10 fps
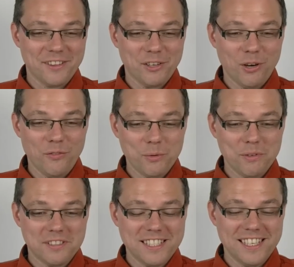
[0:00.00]
the coffee
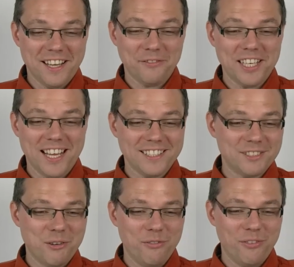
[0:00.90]
with decaffeinated
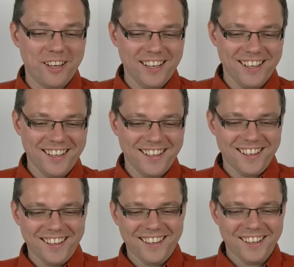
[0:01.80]
coffee,
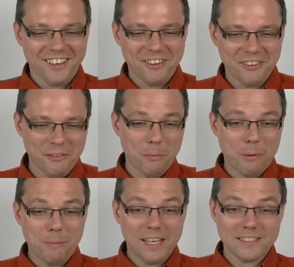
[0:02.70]
or
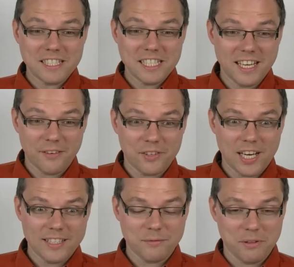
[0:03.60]
replaced the
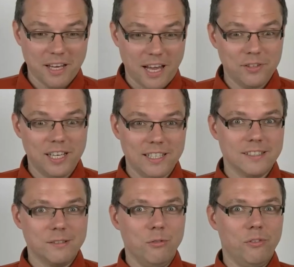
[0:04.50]
decaffeinated with
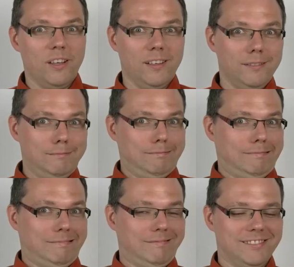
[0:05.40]
caffeinated coffee,
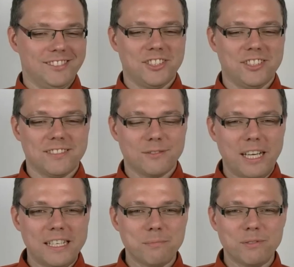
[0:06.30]
to just
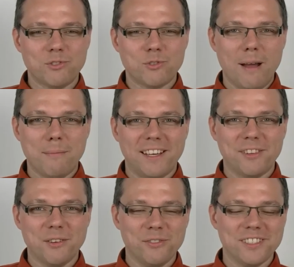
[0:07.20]
create a bit of drama in
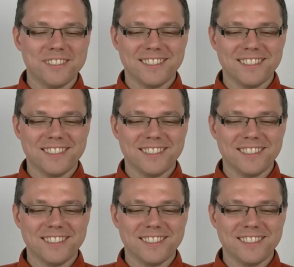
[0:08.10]
the office.